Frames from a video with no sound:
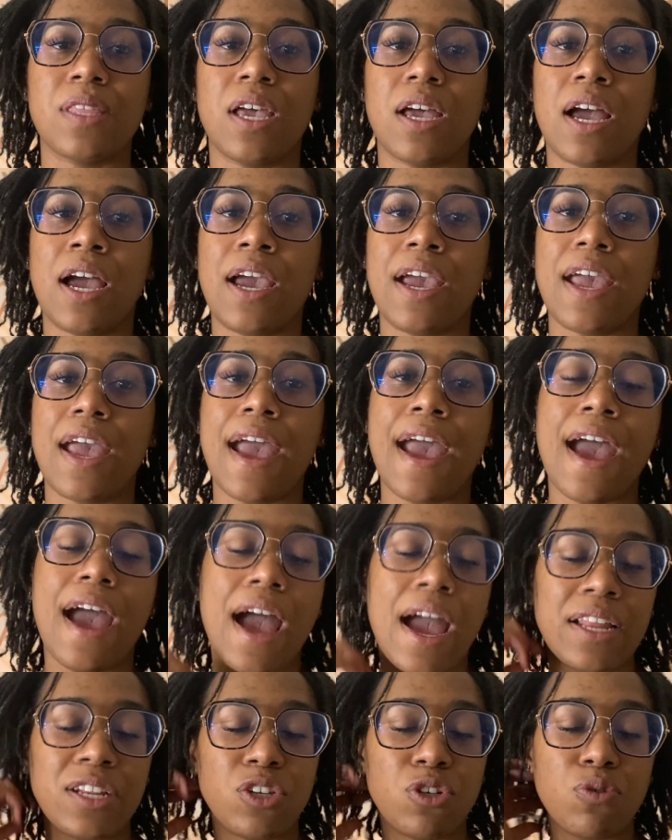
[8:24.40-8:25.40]

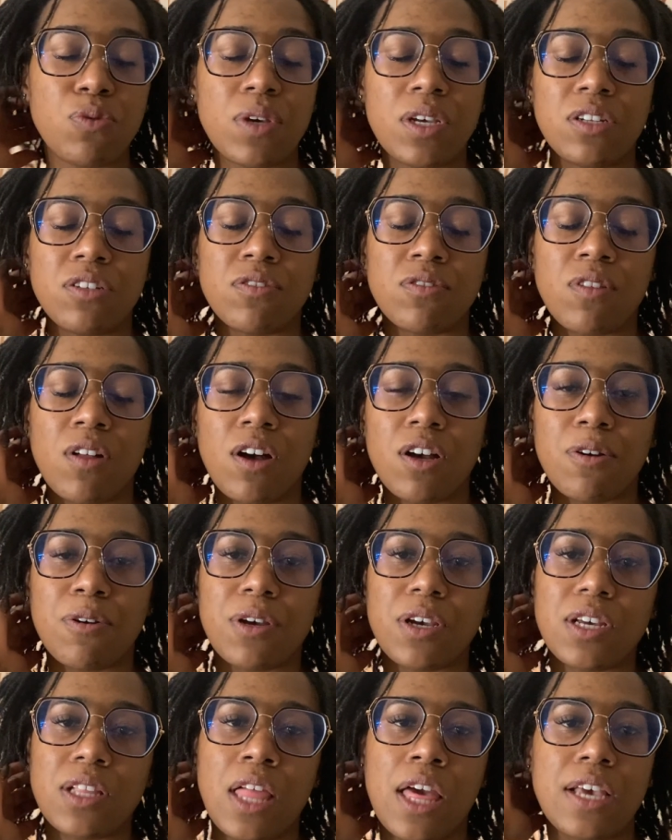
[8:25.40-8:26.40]
I do interlock
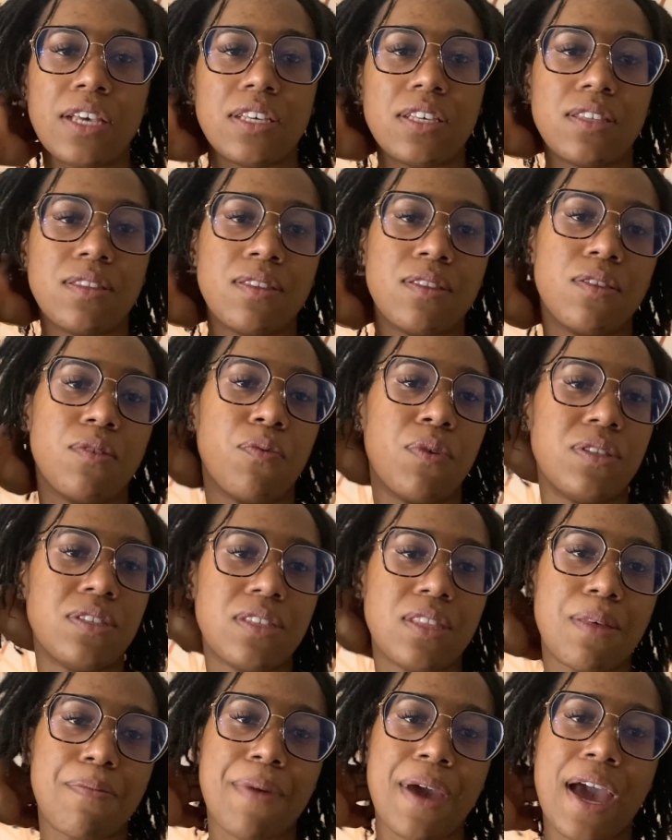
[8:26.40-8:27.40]
like the ones
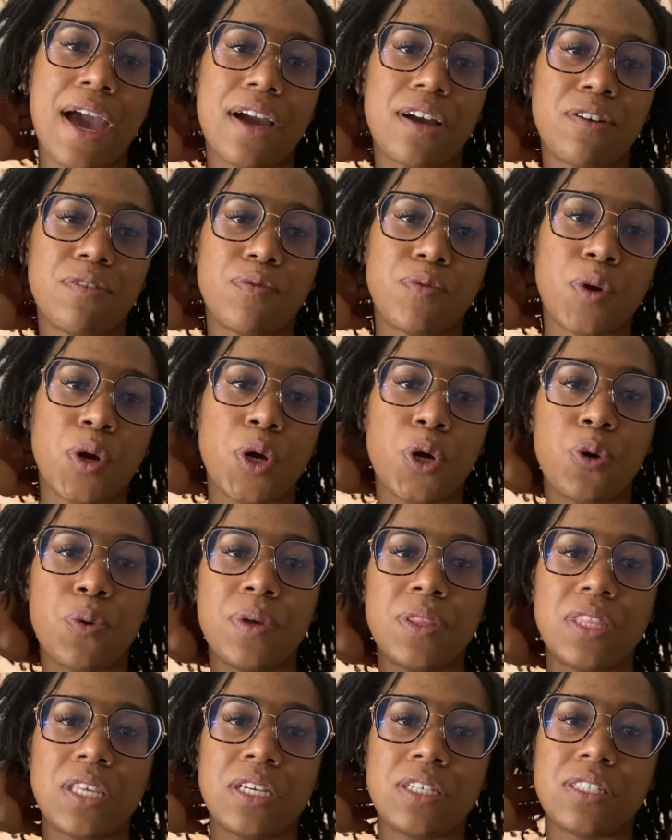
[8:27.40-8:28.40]
in the back row
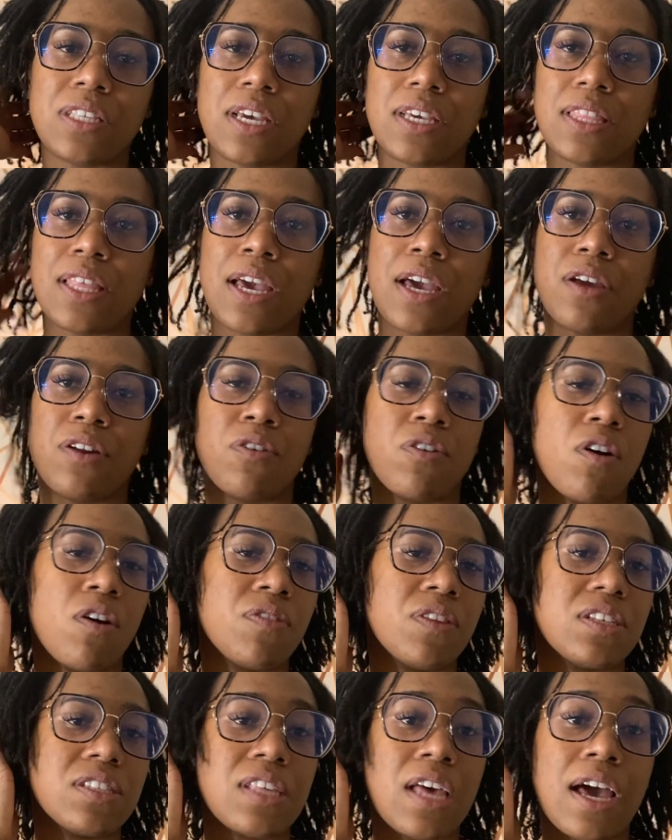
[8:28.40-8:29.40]
and things like that, or on
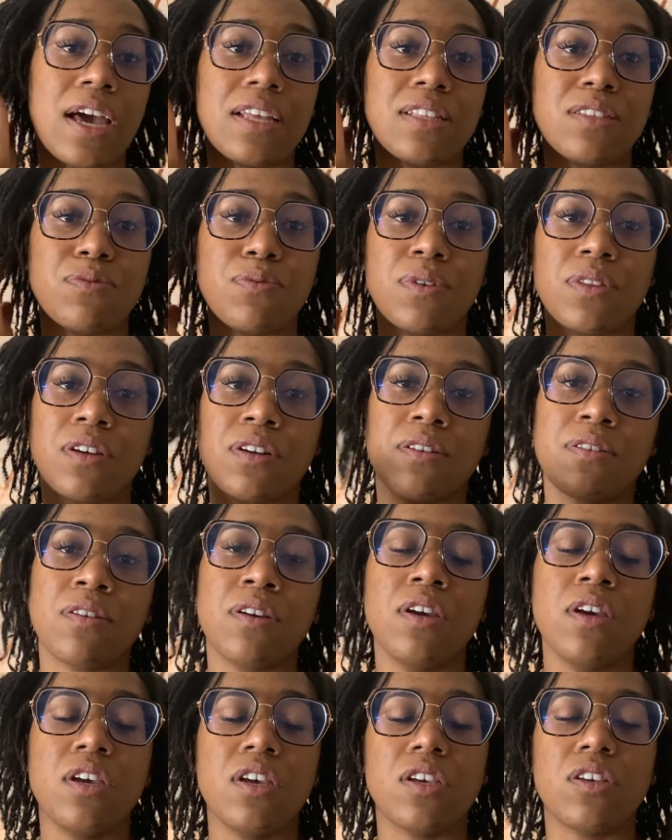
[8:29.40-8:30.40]
the sides where they're,
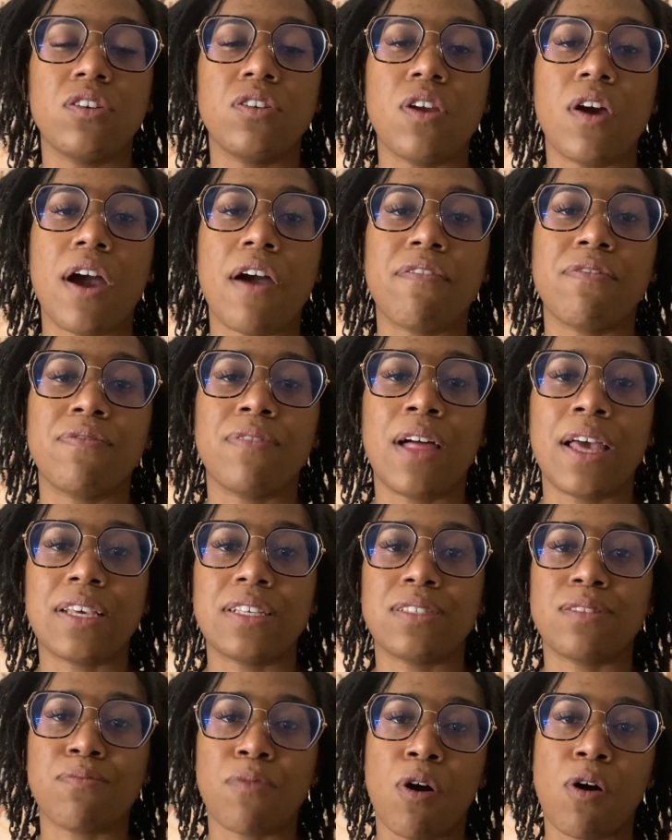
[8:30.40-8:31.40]
I have like
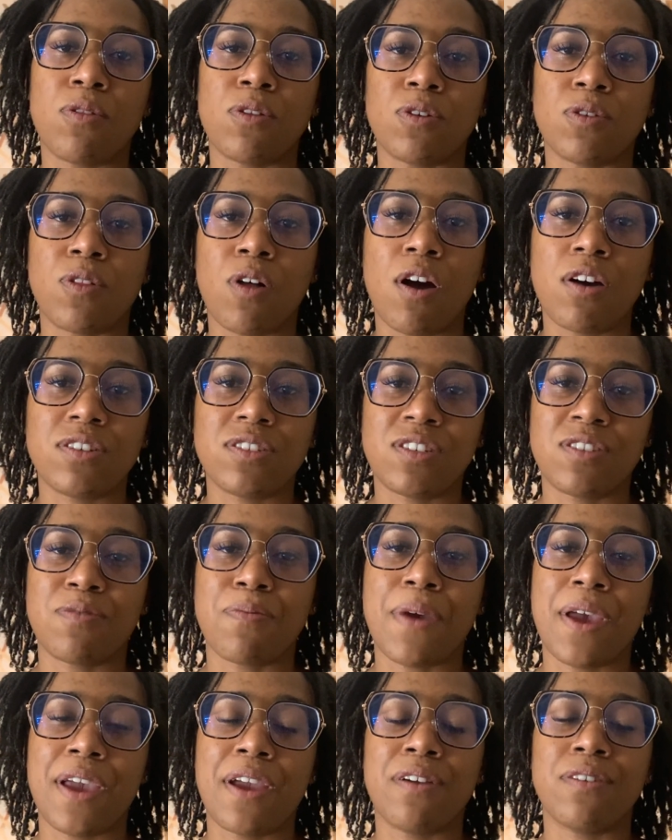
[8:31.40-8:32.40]
smaller locks because
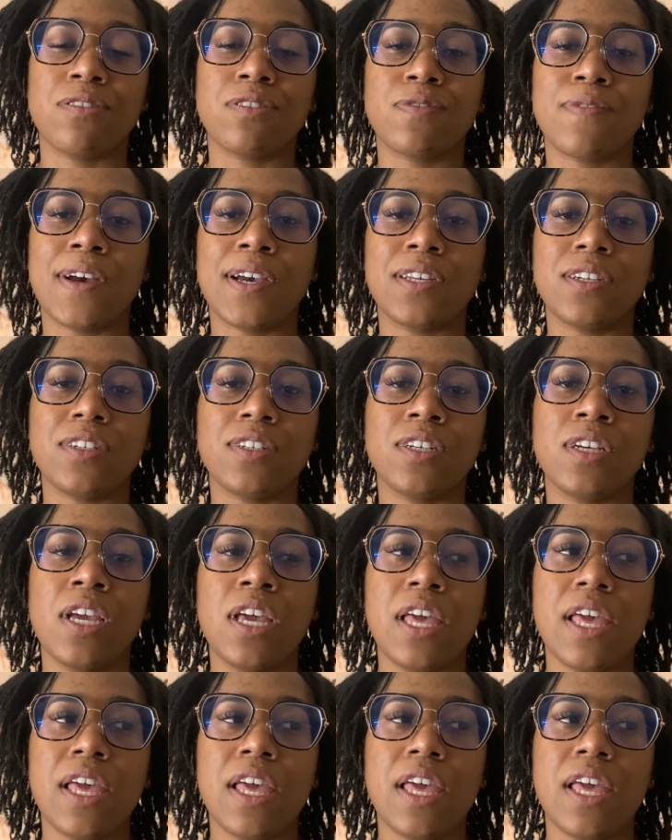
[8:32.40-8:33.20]
my hair is finer.